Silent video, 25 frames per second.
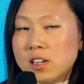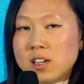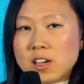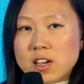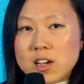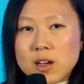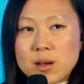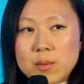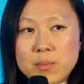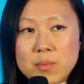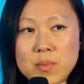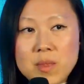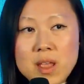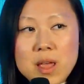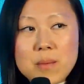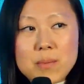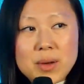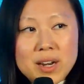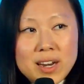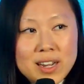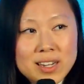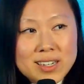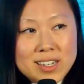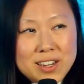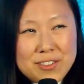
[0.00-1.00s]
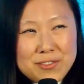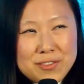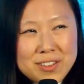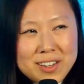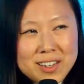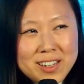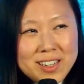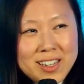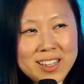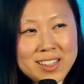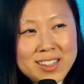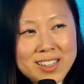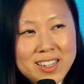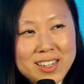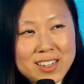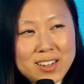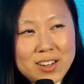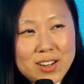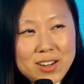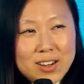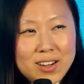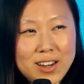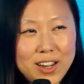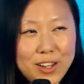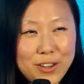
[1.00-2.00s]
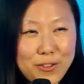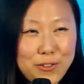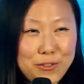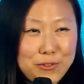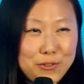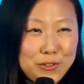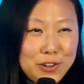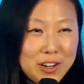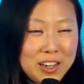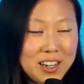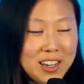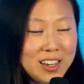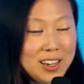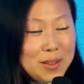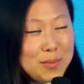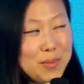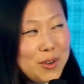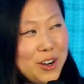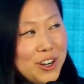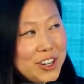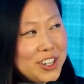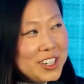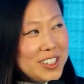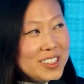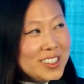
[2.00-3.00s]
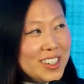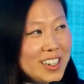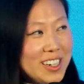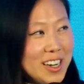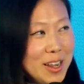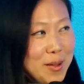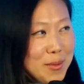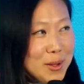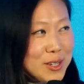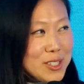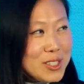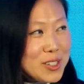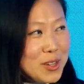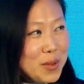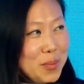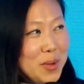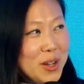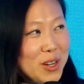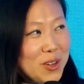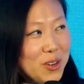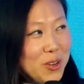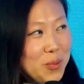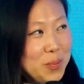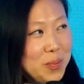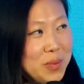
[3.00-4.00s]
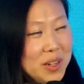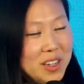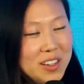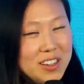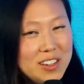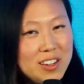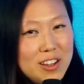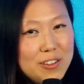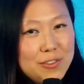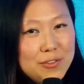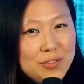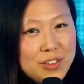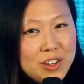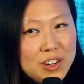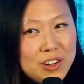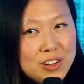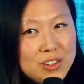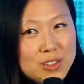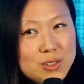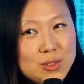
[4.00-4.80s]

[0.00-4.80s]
But I definitely think that like free market dynamics might not be enough here.